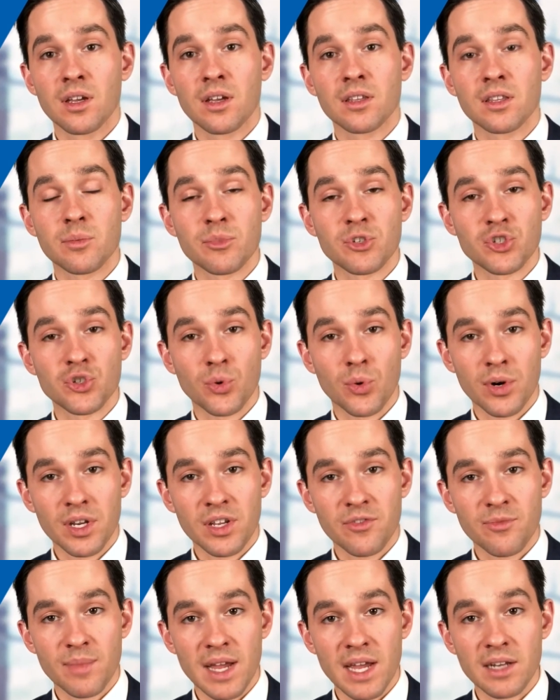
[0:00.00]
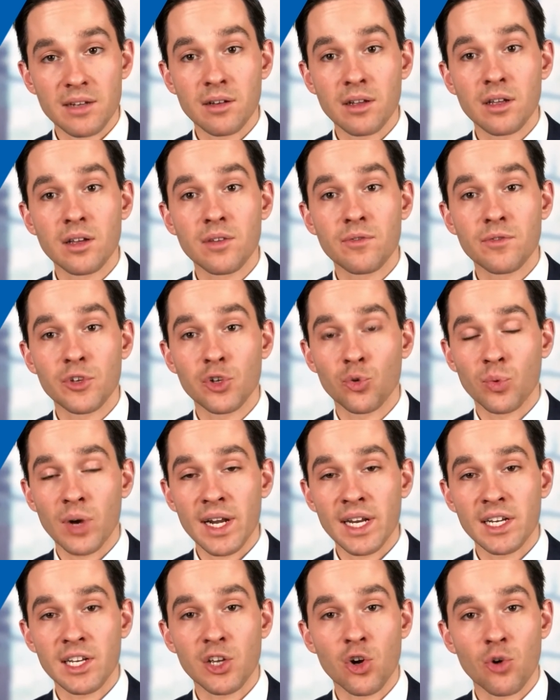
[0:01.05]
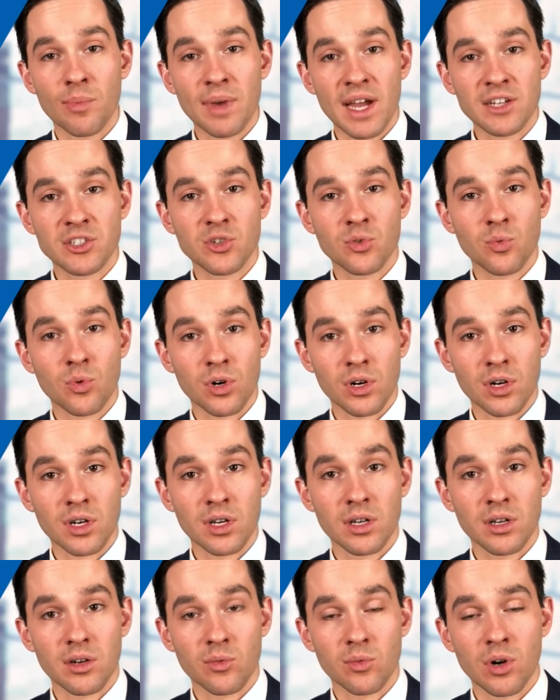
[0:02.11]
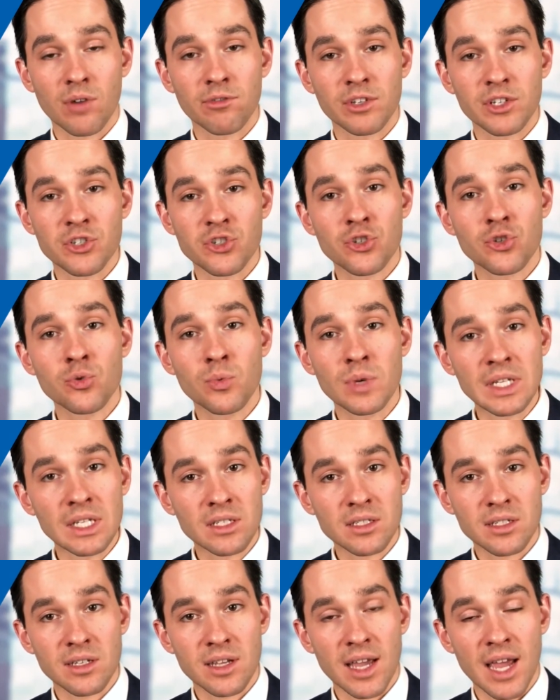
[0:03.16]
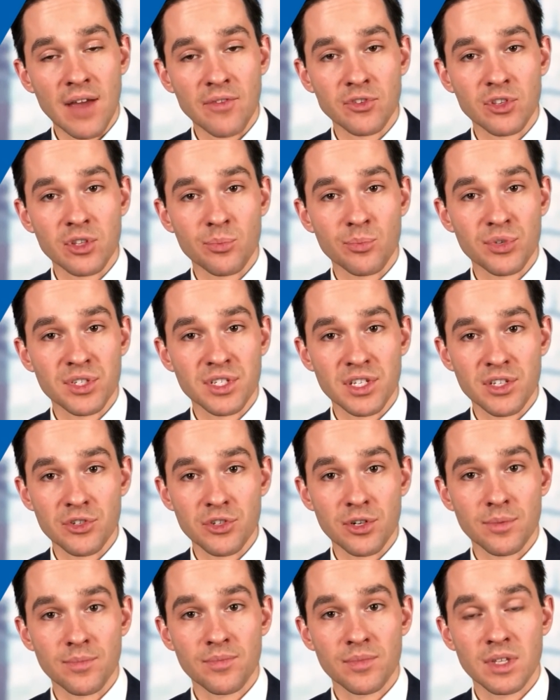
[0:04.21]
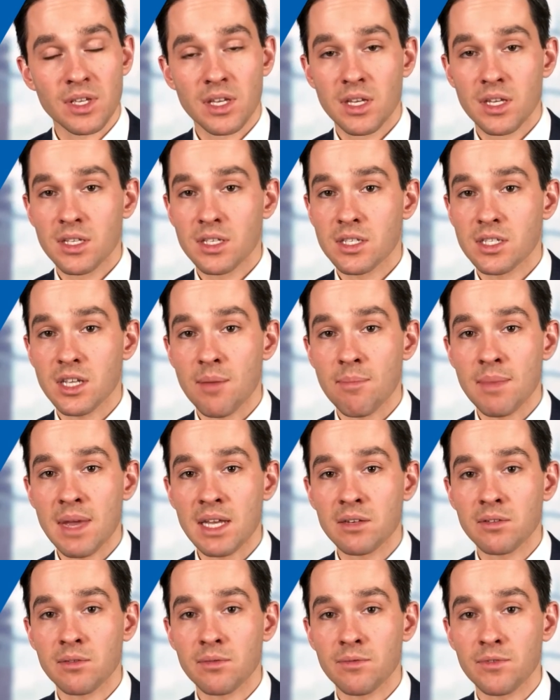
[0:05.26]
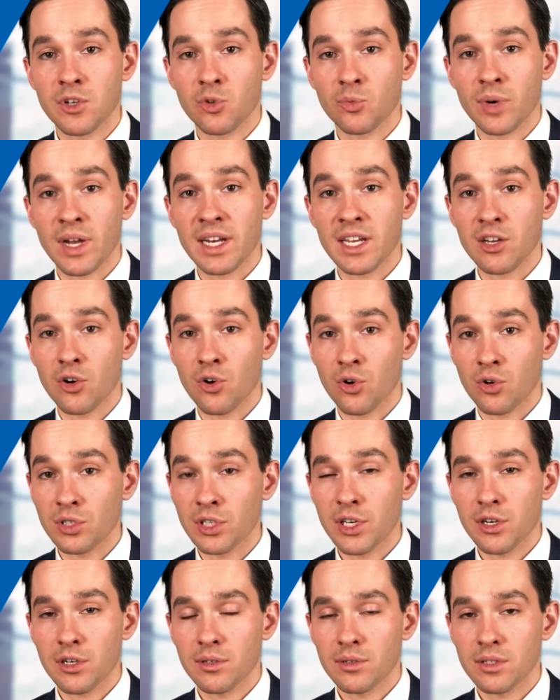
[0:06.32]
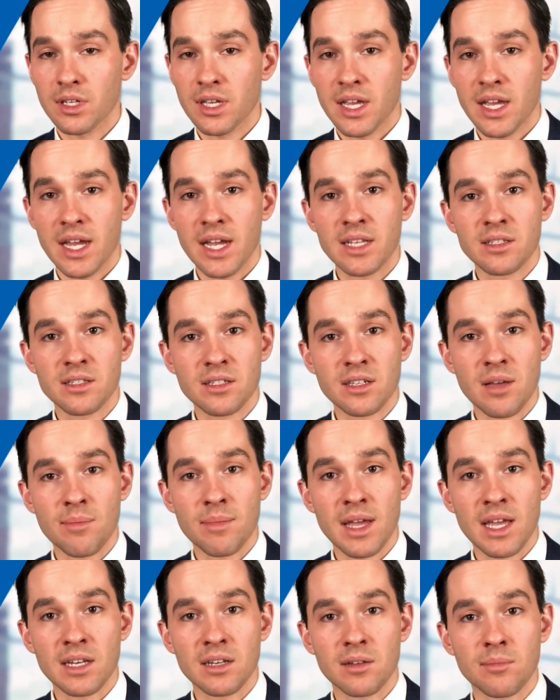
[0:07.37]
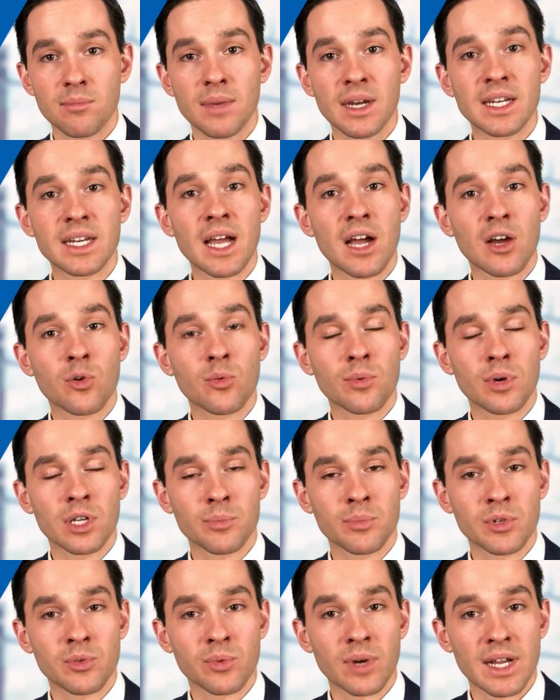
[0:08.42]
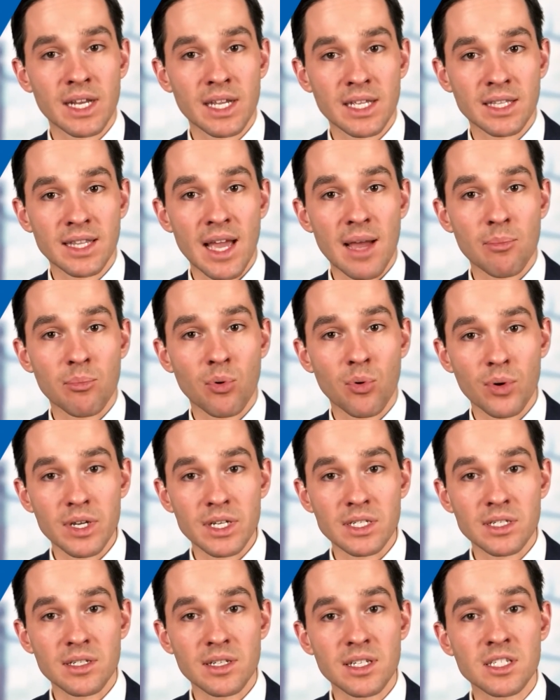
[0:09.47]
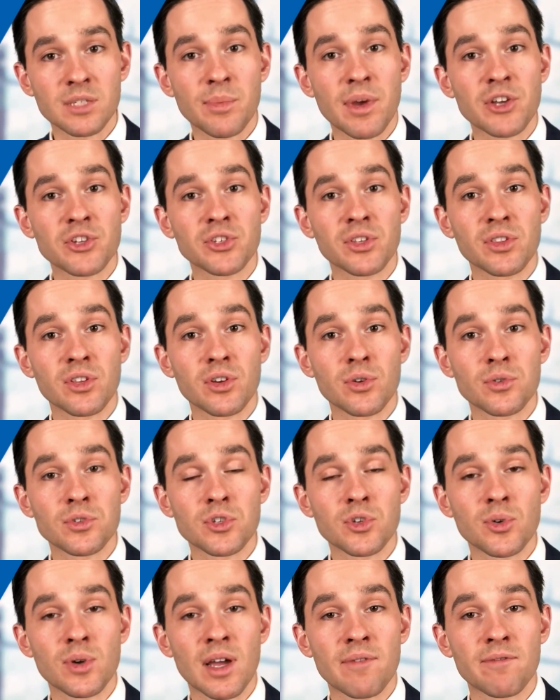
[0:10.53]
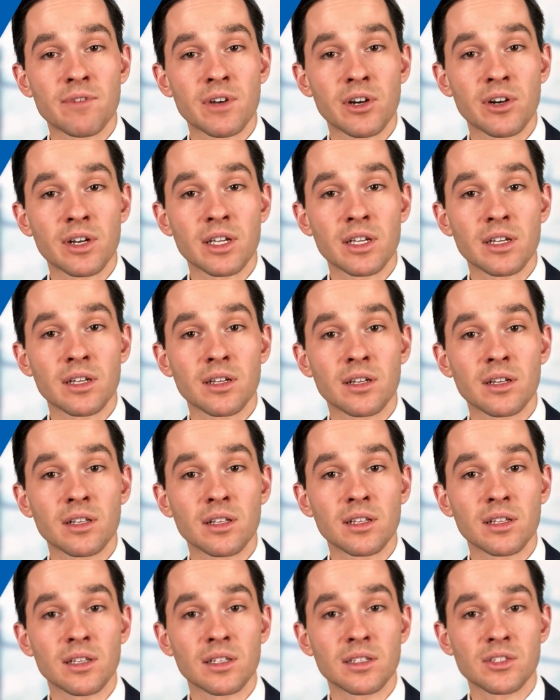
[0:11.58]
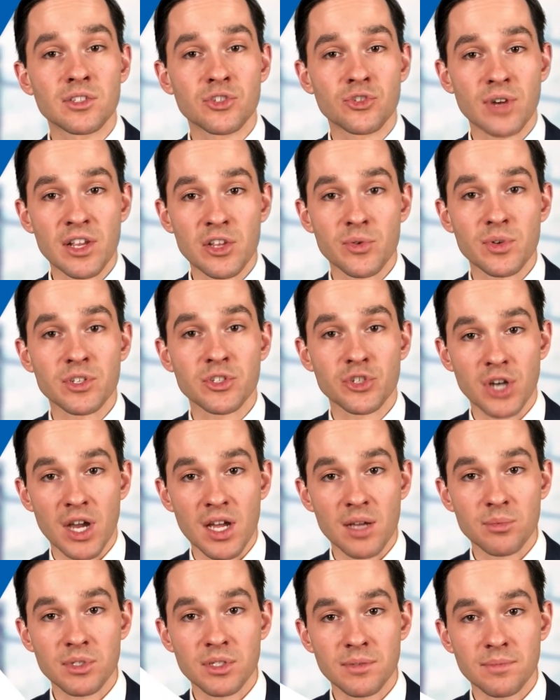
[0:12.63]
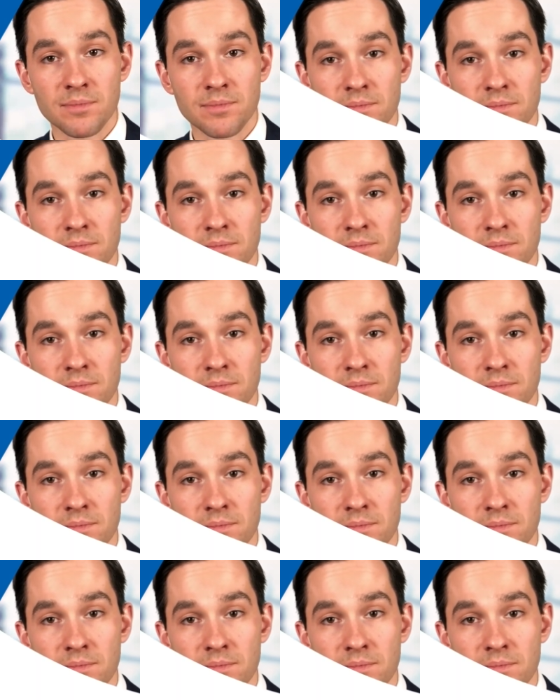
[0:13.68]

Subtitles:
The majority of men feel ready to go back to work roughly 2 weeks after the procedure. Some men feel ready earlier, and some men might not quite be ready at that point, especially those who have very strenuous jobs.